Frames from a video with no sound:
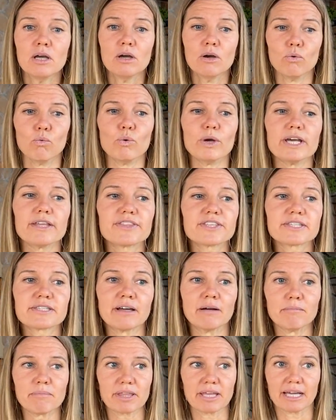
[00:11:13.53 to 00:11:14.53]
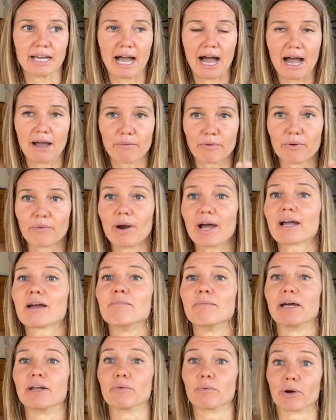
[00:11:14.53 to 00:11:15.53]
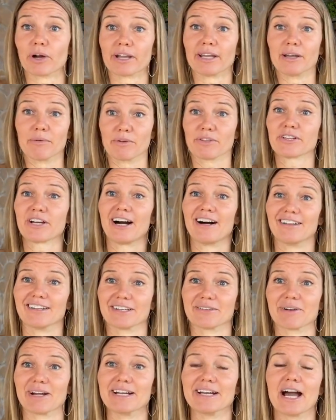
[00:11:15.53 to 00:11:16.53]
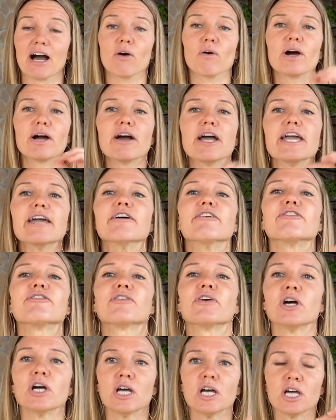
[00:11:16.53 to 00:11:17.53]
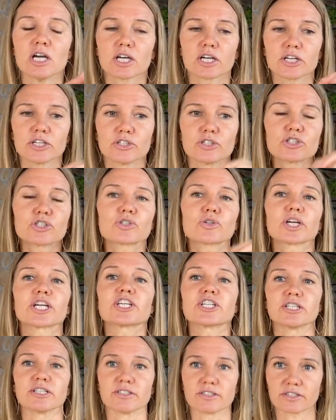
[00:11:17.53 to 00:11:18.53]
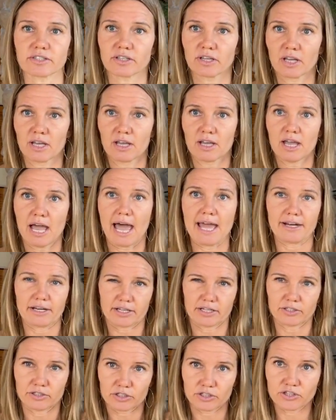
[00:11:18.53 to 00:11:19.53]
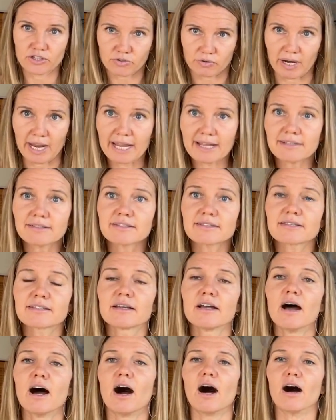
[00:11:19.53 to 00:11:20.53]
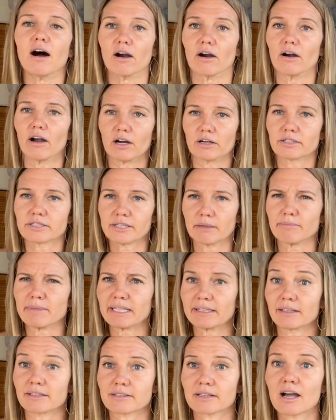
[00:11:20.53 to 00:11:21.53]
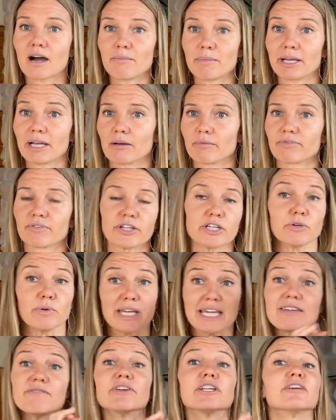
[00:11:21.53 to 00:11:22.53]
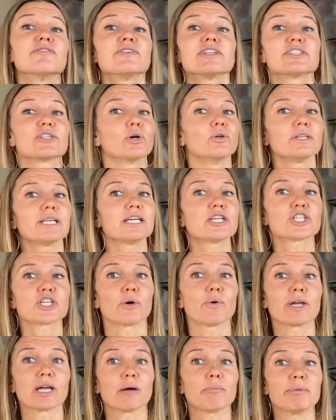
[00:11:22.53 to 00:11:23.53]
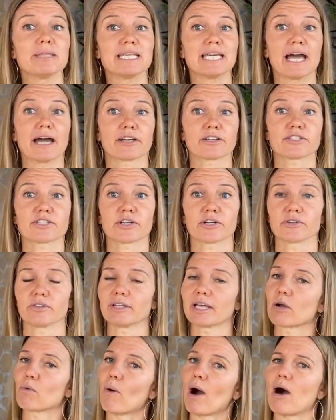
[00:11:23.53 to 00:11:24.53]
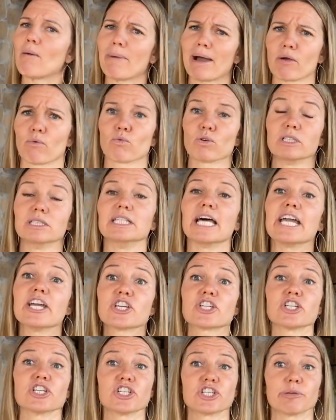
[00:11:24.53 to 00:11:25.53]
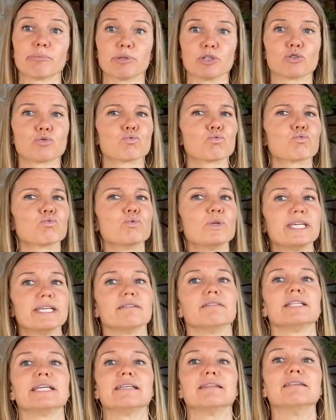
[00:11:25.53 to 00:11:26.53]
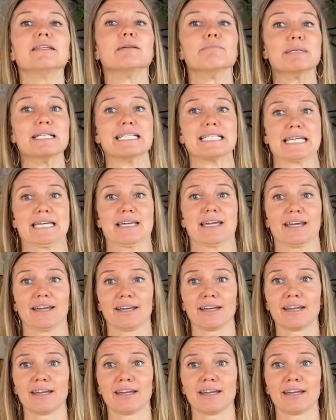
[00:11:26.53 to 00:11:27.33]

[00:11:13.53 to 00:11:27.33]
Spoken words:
with something, I would recommend working with Kali right now. If constrictions and constraints are something that's coming up for you, even if it's only showing up in the external, like, wow, my relationship is really limiting.